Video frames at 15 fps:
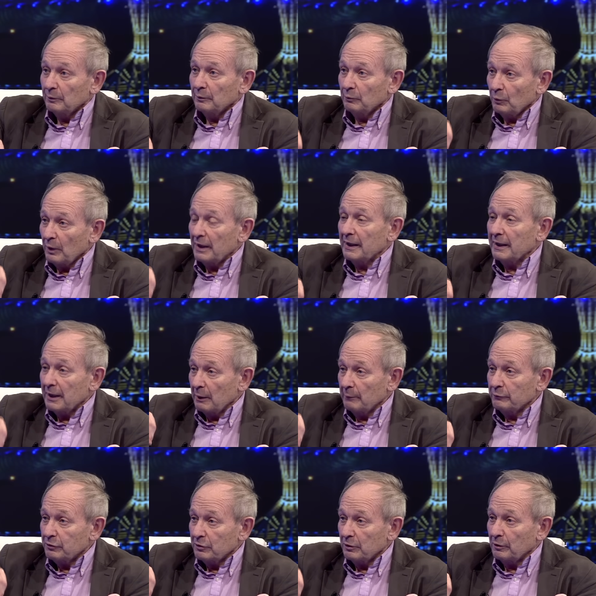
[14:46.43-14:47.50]
when it
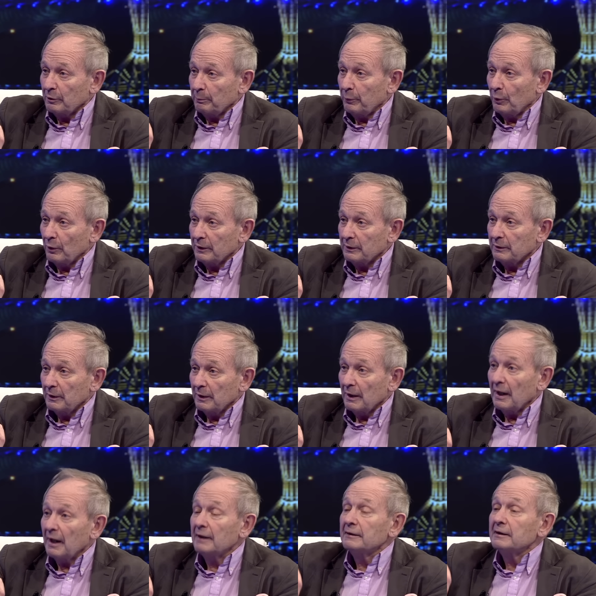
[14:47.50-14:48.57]
comes to the point,
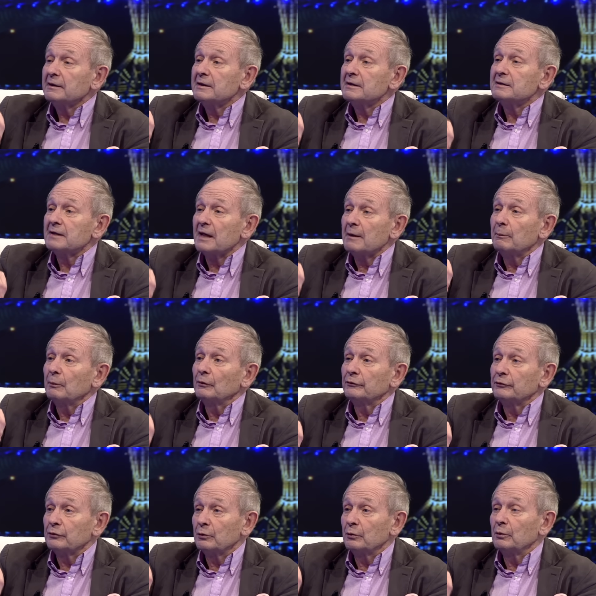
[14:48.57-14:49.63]
and that he's able
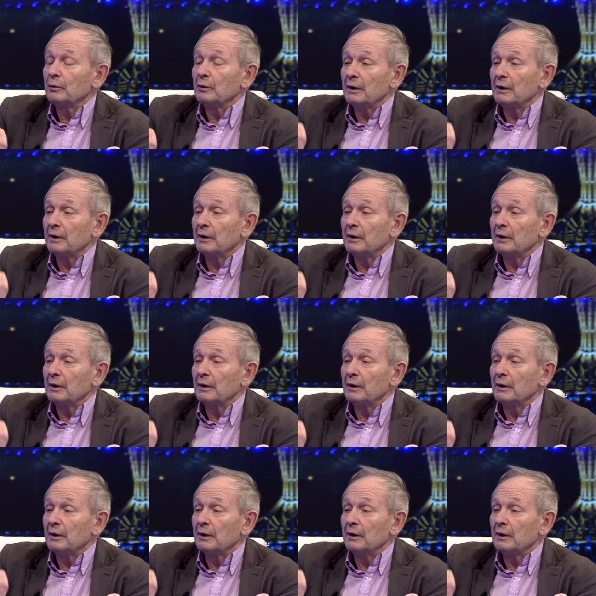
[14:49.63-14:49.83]
to